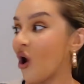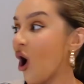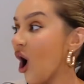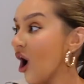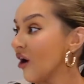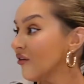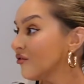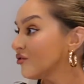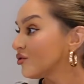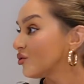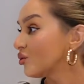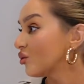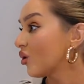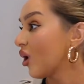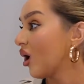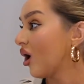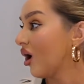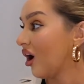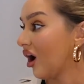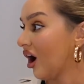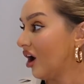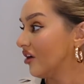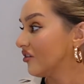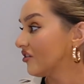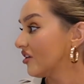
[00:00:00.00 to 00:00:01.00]
I've still got
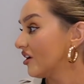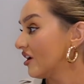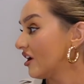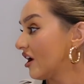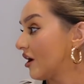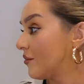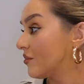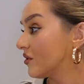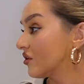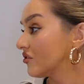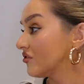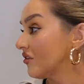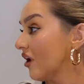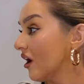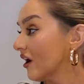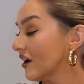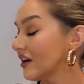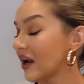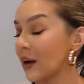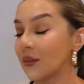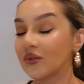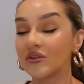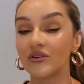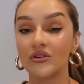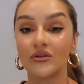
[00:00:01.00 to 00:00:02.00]
hers here because like an
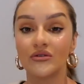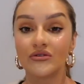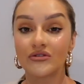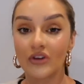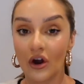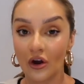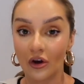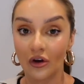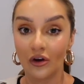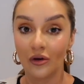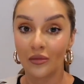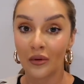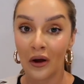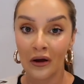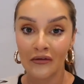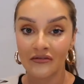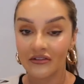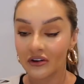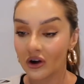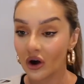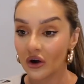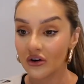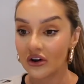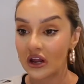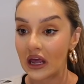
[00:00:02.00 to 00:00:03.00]
absolute dope, I
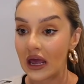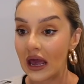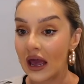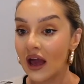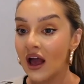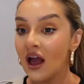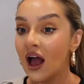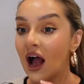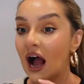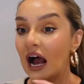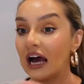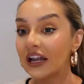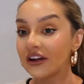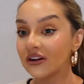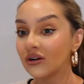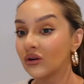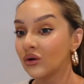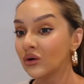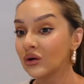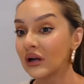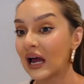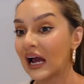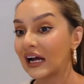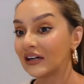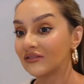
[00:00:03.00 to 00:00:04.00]
forgot it. Had it
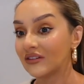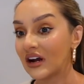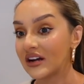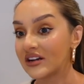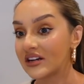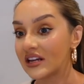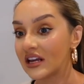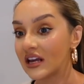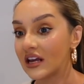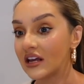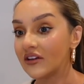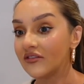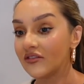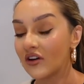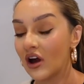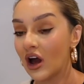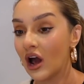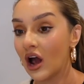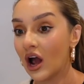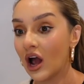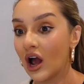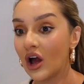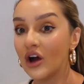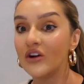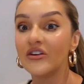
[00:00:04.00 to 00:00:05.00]
all out ready for her
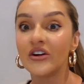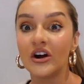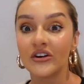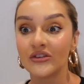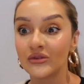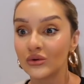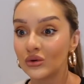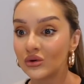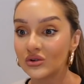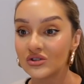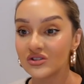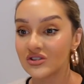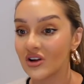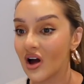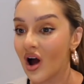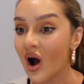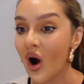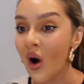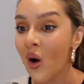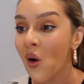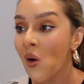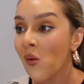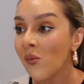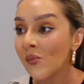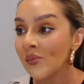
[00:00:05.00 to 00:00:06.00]
and her
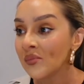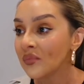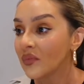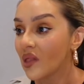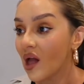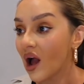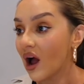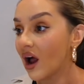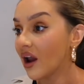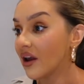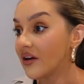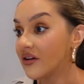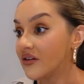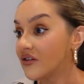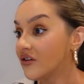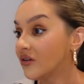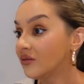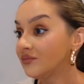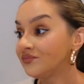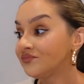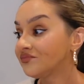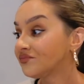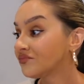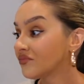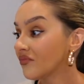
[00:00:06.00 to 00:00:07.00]
daughter. And
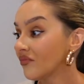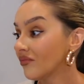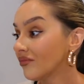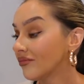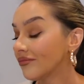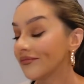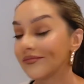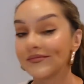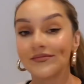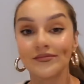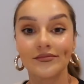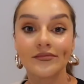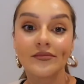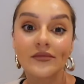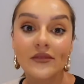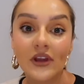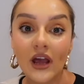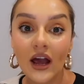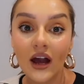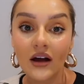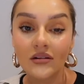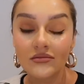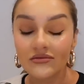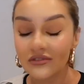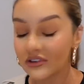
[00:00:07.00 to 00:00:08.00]

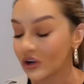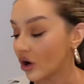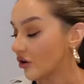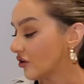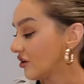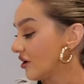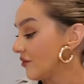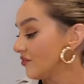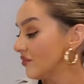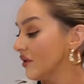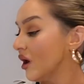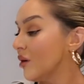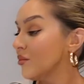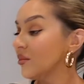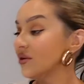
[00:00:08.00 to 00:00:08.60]
yeah, forgot it.